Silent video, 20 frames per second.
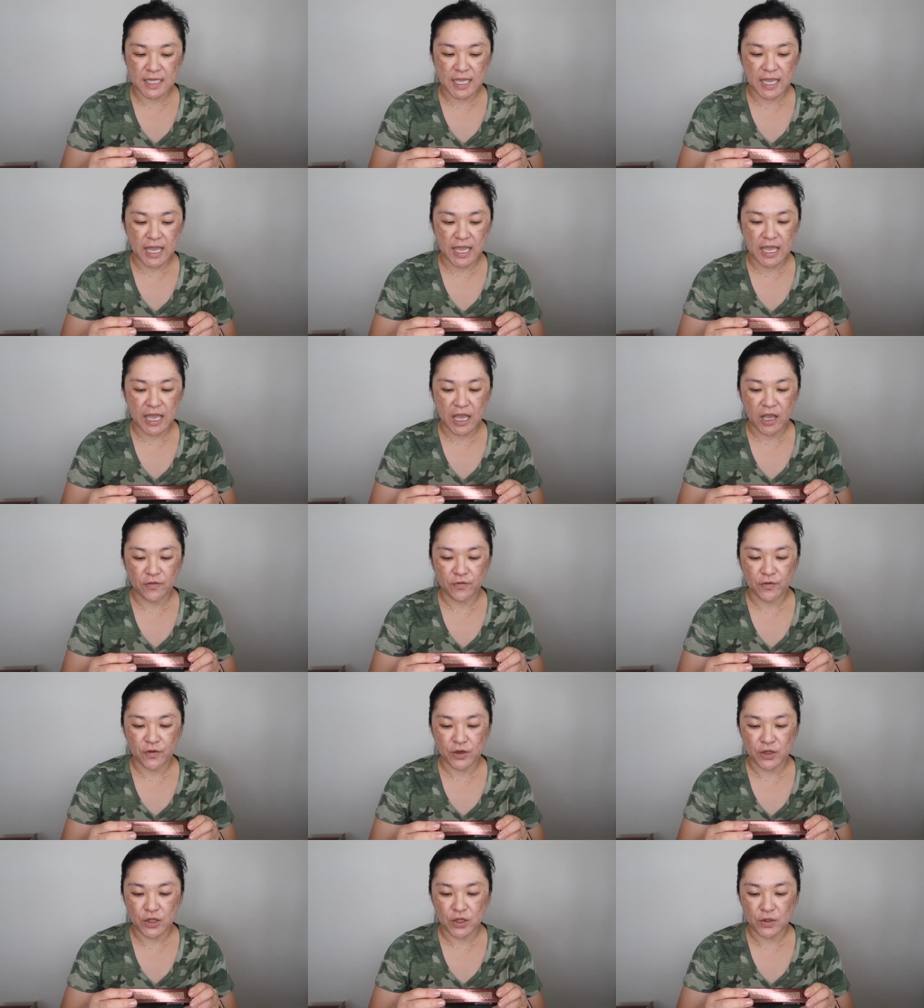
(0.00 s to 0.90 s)
thing I have
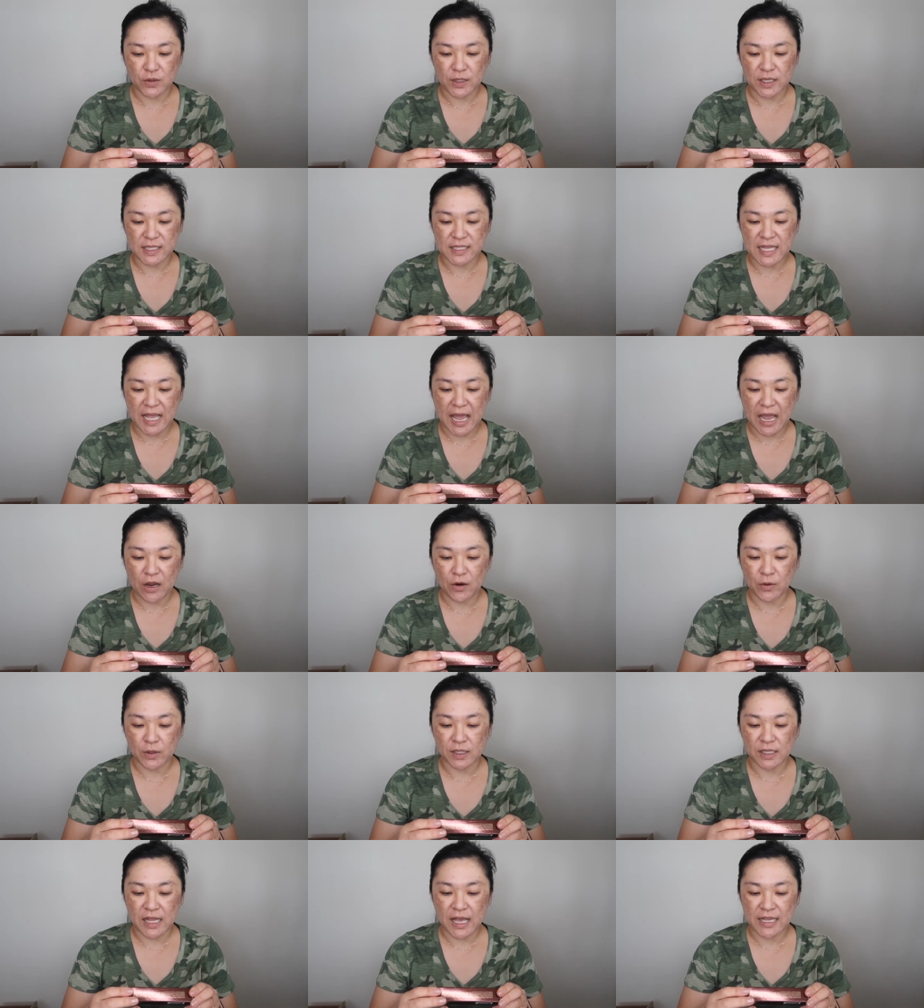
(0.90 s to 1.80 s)
for you is the
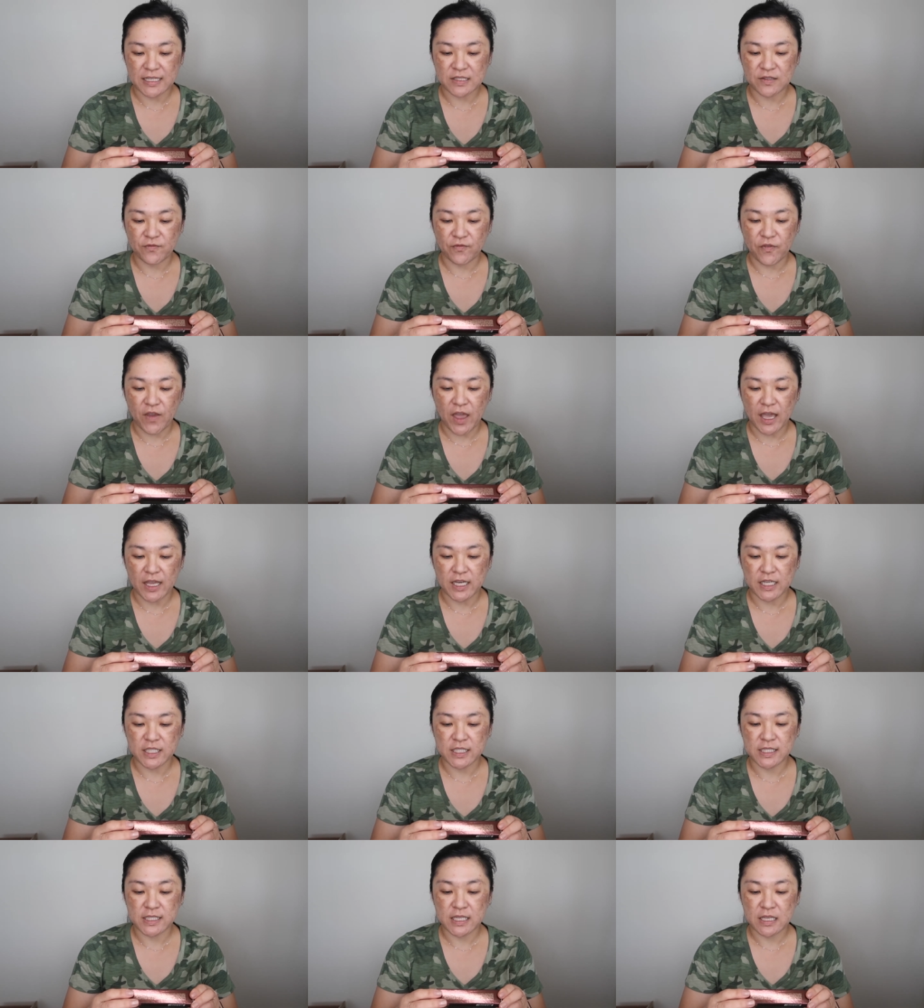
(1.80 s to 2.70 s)
Hourglass
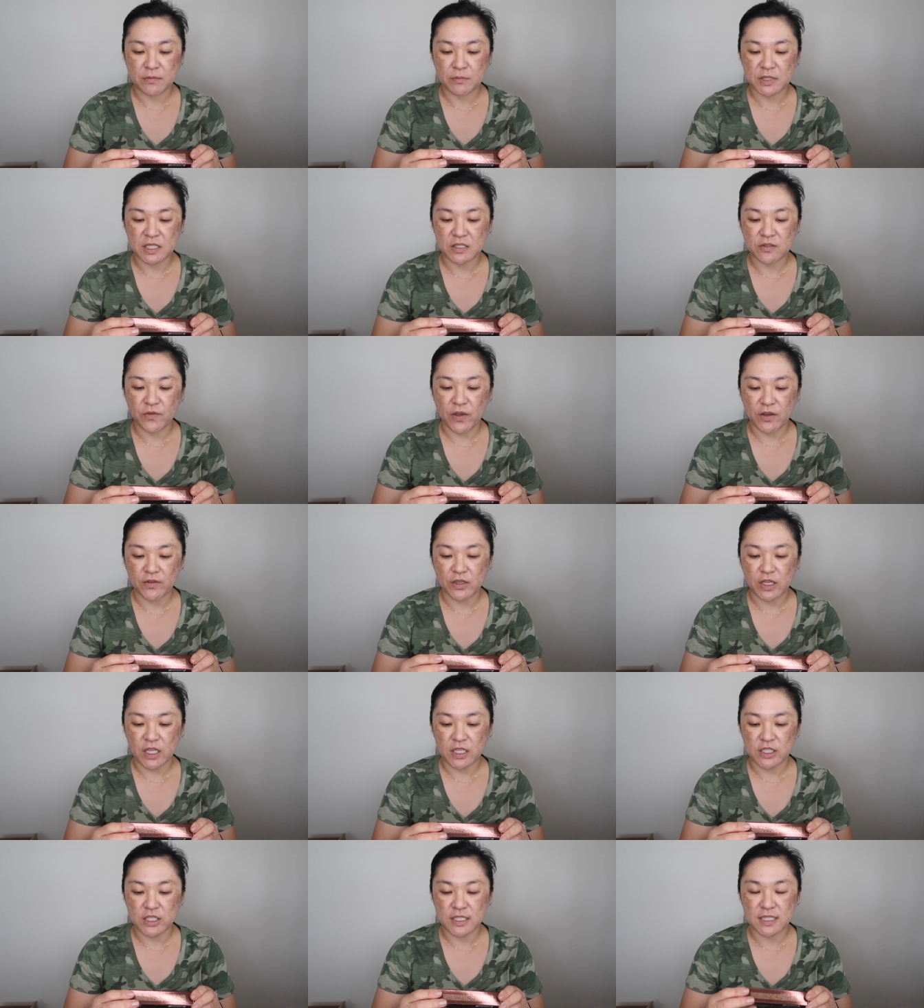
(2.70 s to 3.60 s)
Vanish Seamless
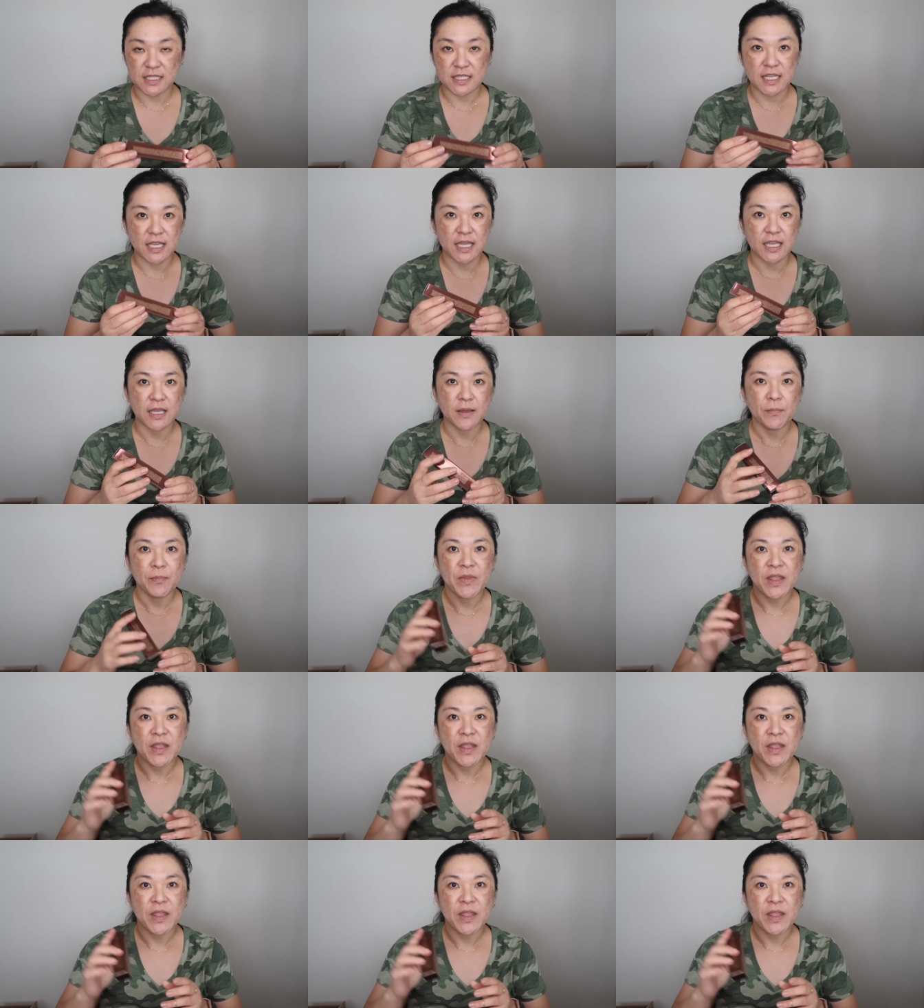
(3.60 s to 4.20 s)
Foundation Stick.